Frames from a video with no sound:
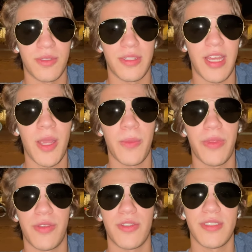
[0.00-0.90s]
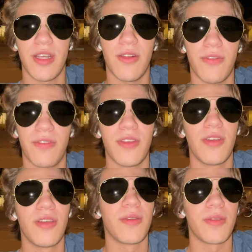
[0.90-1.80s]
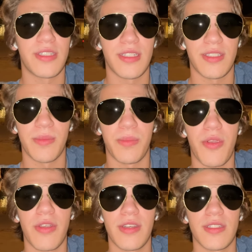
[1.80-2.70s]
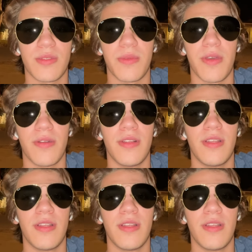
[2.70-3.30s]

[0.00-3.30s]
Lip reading: time with yourself, which is important as well.